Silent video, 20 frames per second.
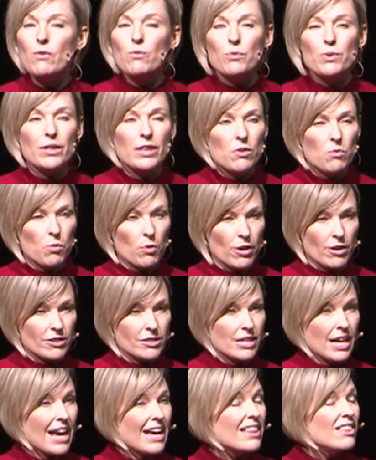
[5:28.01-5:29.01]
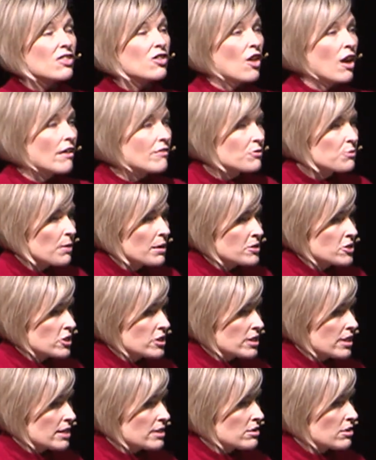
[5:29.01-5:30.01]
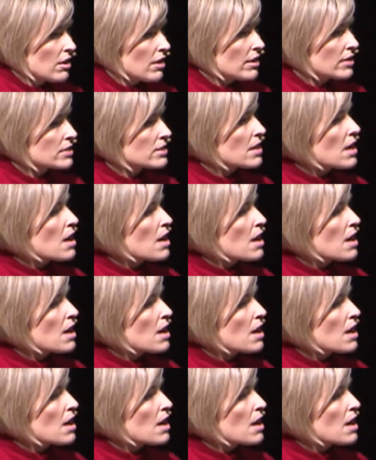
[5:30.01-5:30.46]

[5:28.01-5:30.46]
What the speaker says: really worked. I loved watching TED Talks,